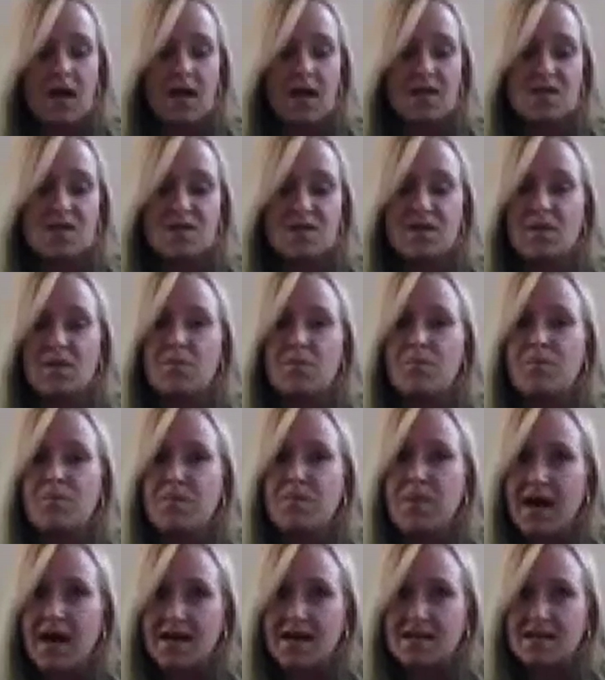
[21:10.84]
is the
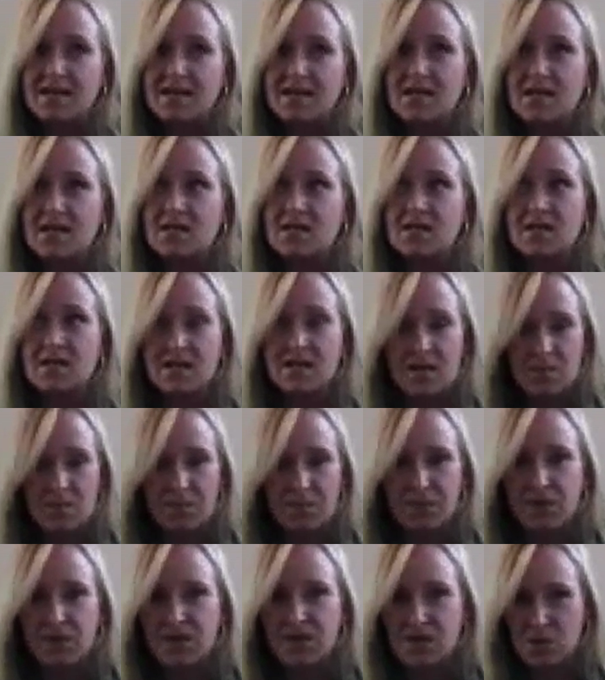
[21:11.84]
best and
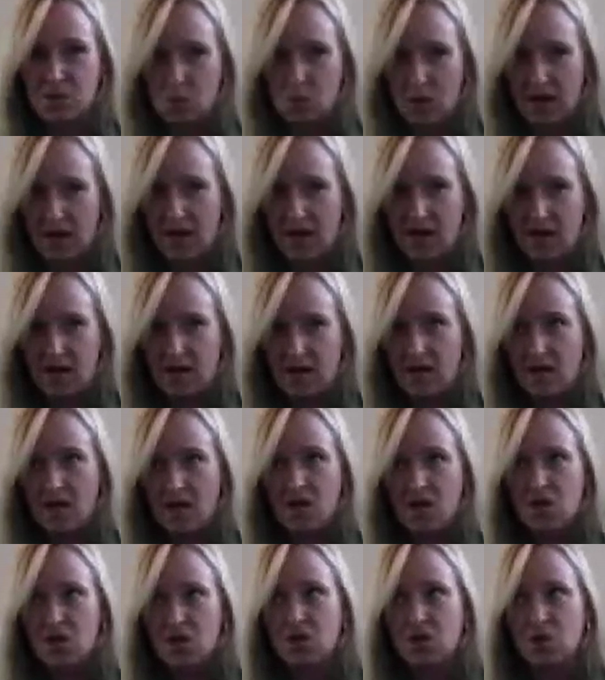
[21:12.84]
simplest way
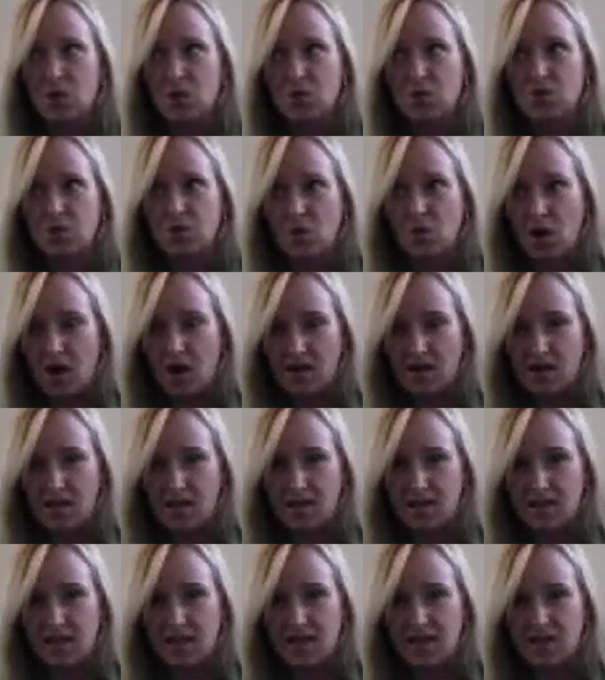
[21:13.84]
to draw the
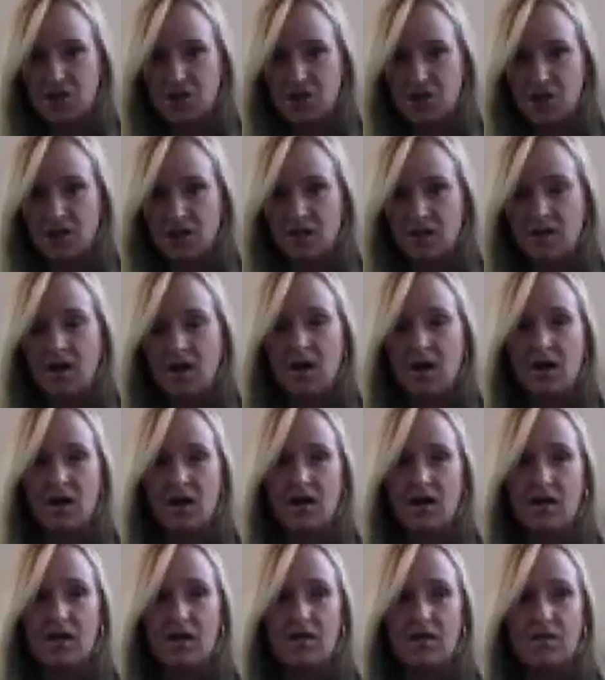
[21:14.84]
attention
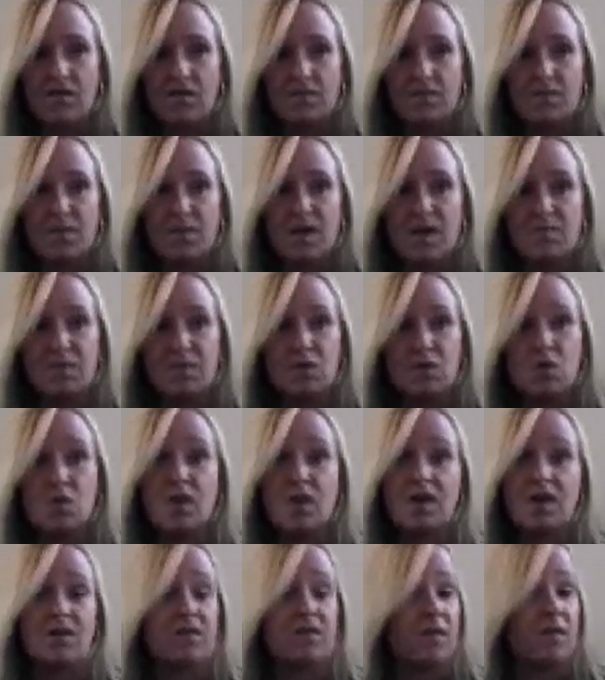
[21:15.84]
of people who
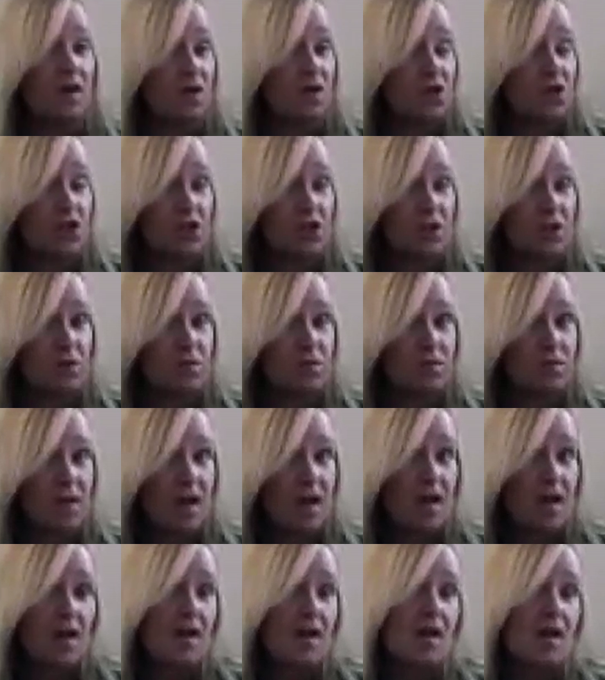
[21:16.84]
can fund you
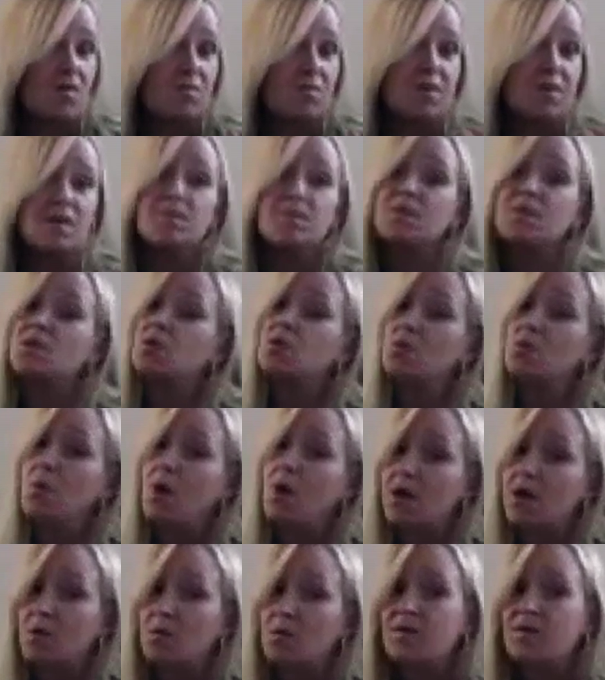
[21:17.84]
mm-hmm. and people who
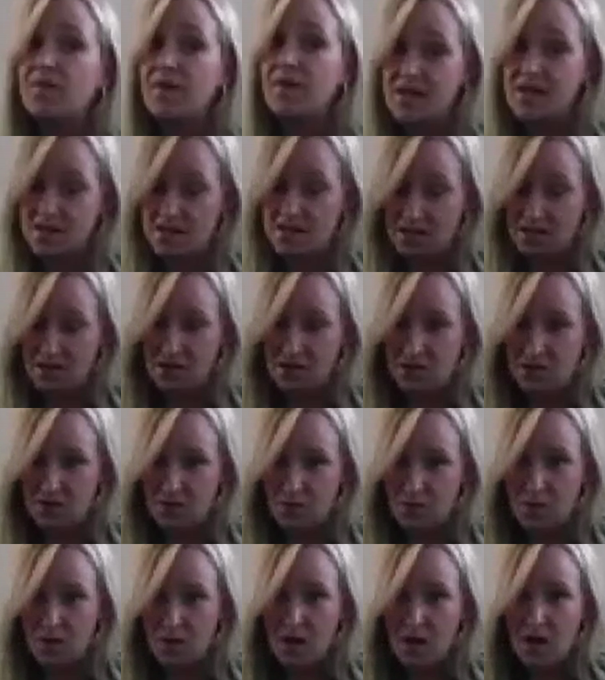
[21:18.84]
want to invest in you.
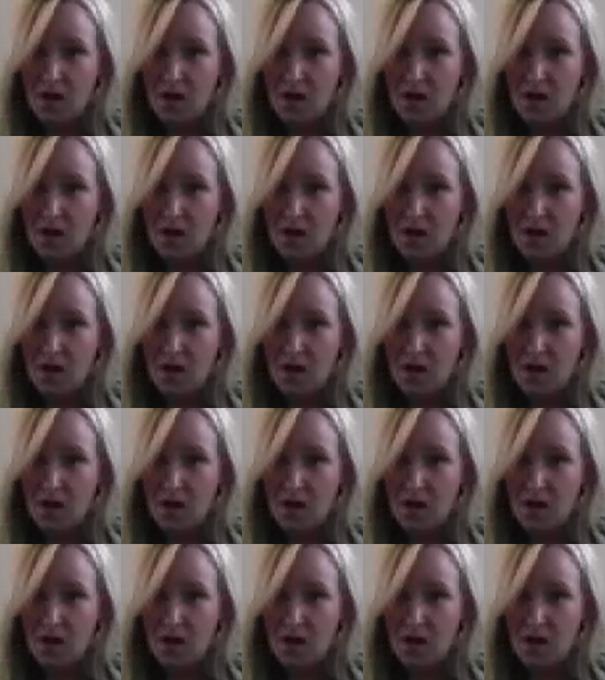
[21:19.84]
